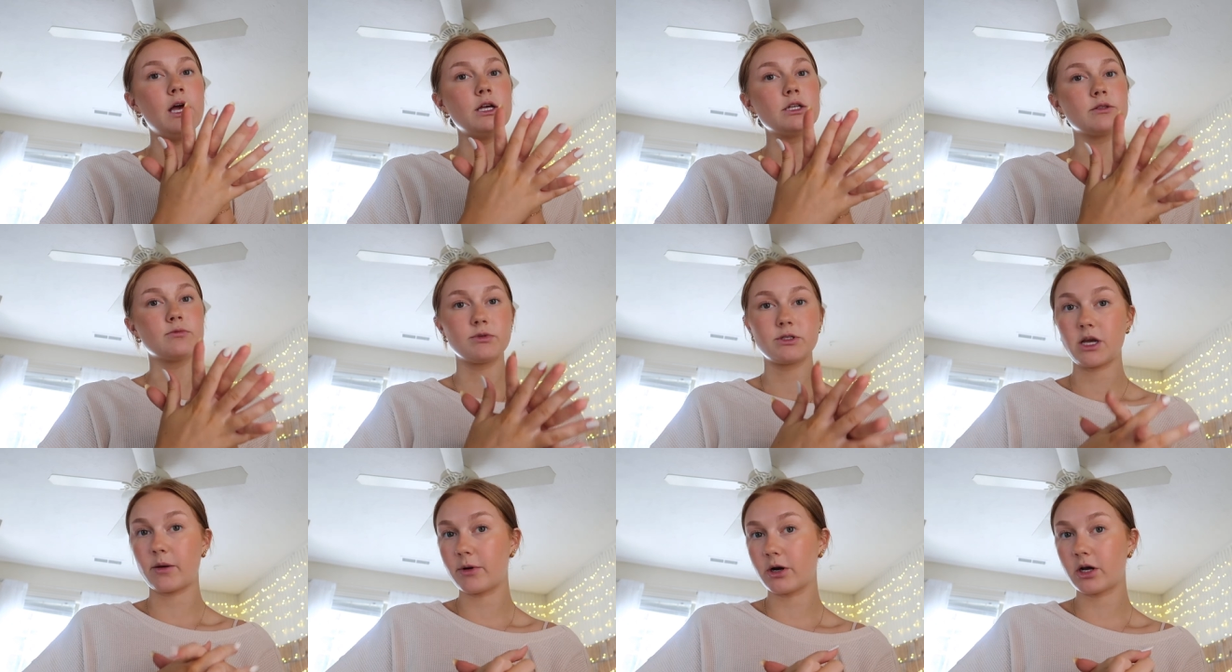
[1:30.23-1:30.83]
some
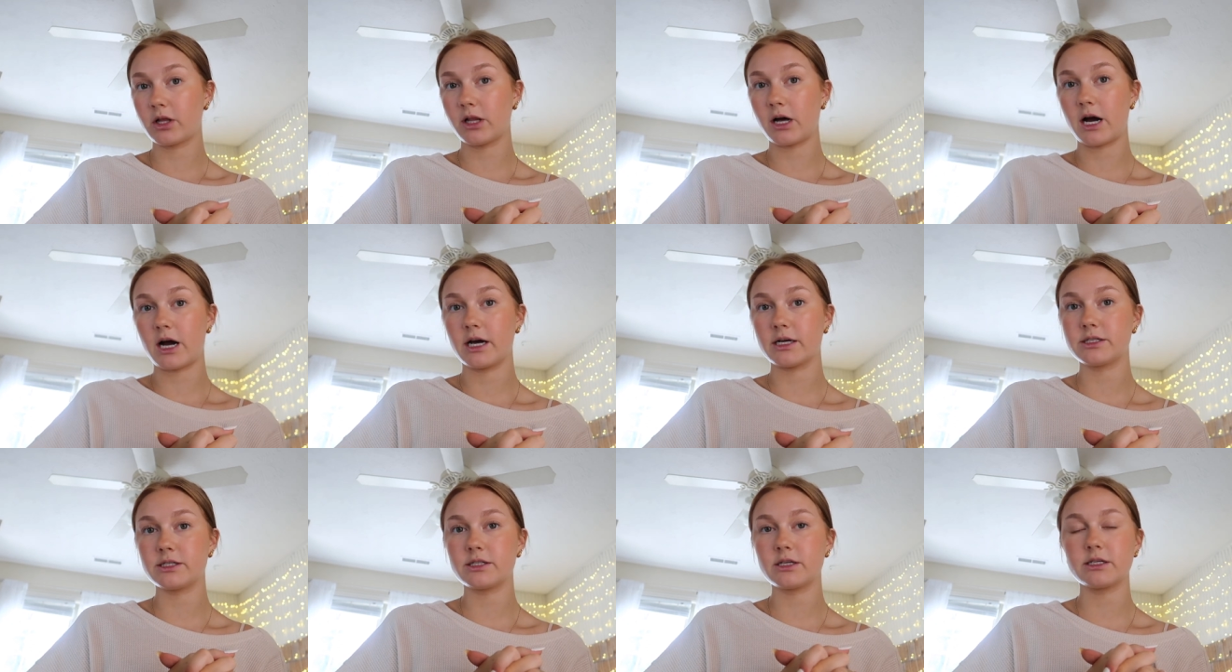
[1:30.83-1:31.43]
summer
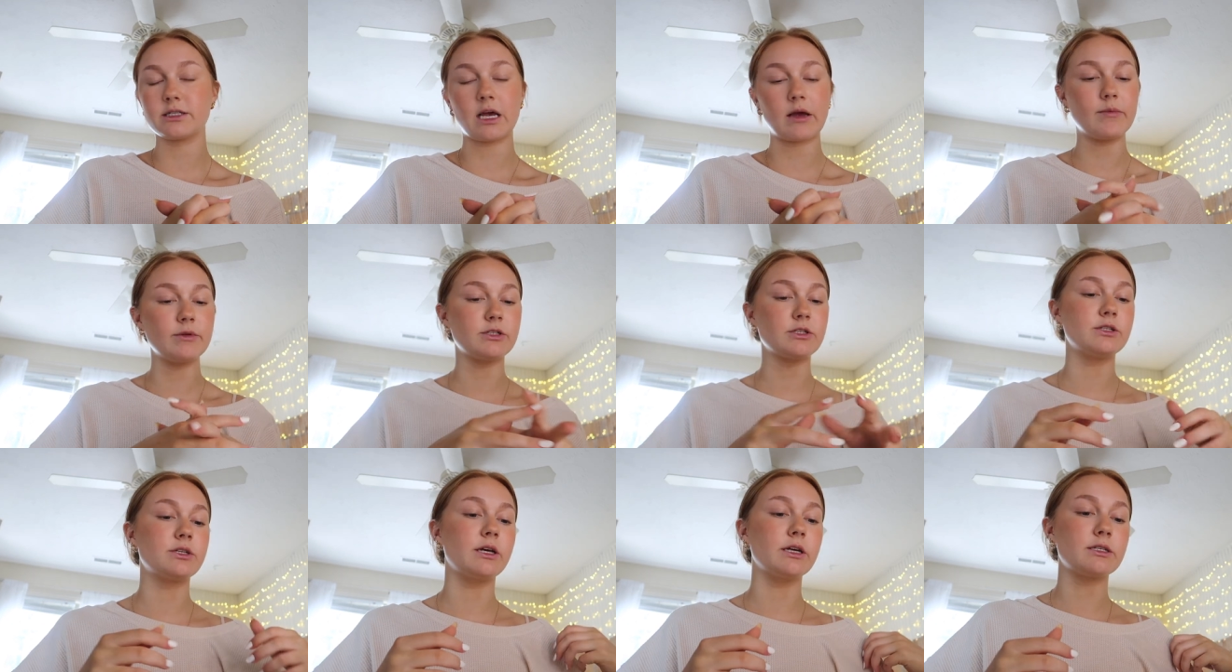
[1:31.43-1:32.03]
class
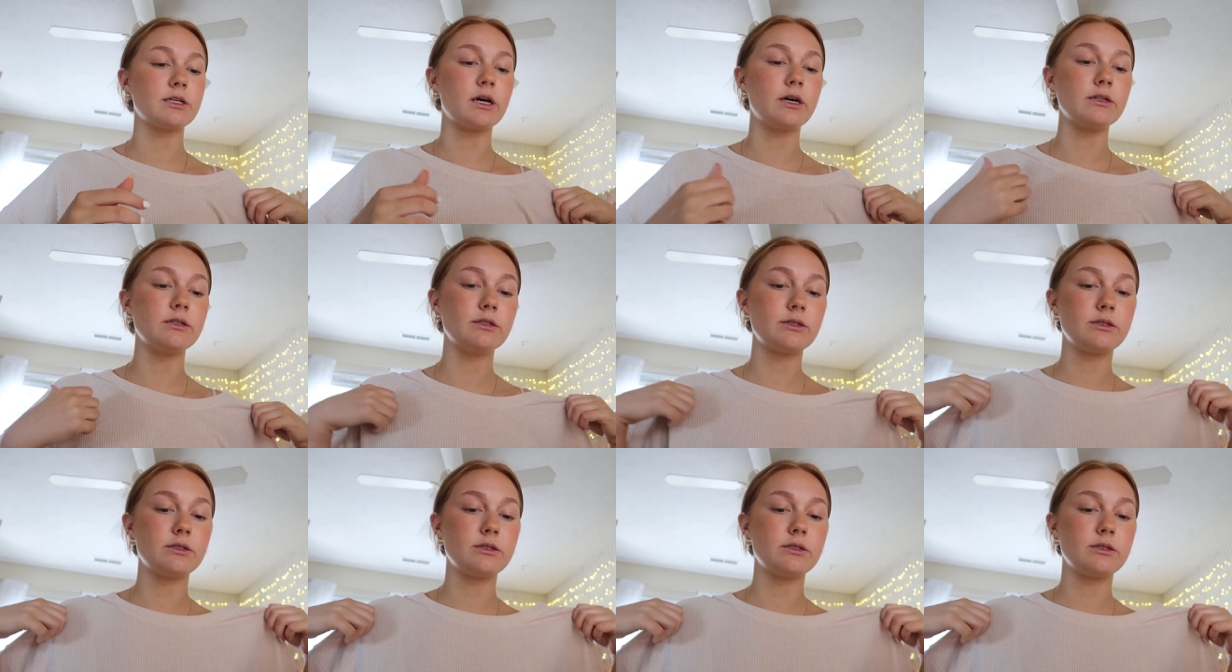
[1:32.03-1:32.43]
assignments to get done.